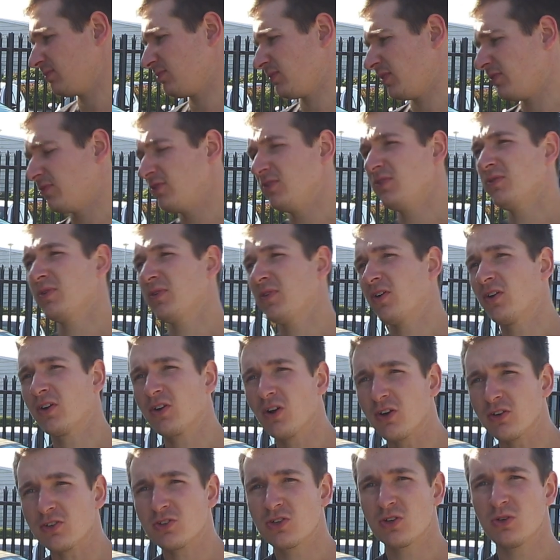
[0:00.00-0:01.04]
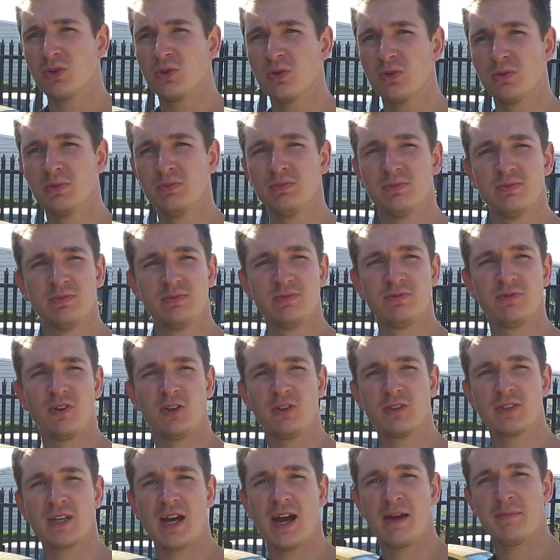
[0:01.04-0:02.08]
We've only got 2
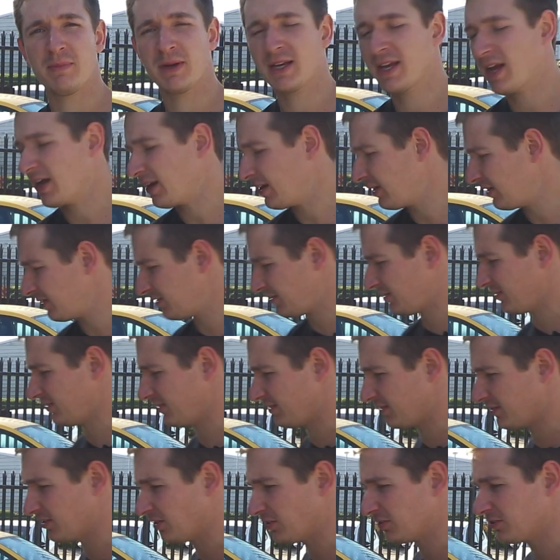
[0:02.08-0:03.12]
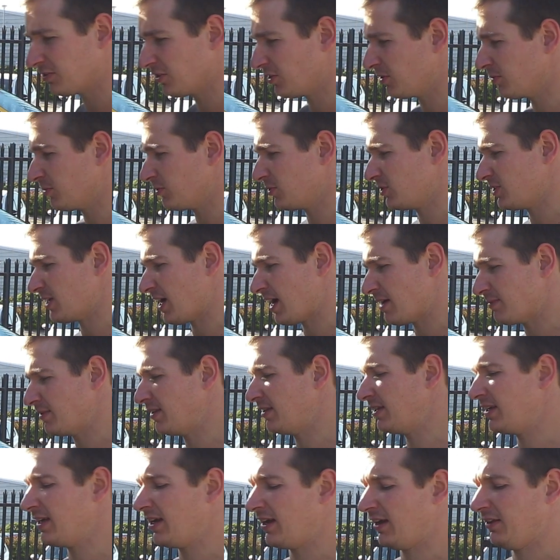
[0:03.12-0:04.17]
full-time mechanics. There's only so much time
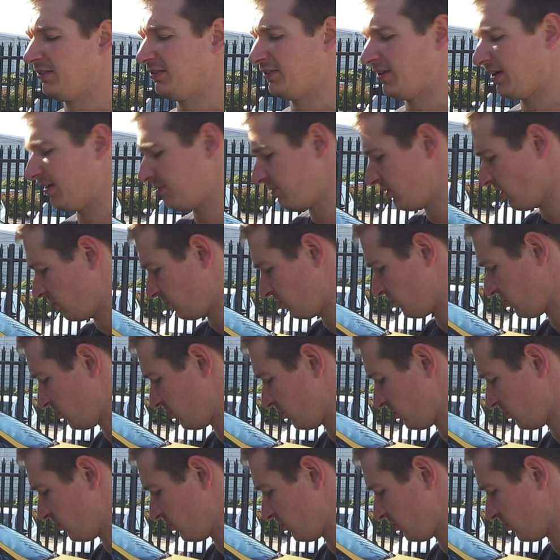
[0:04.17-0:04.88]
in the day, so I'm not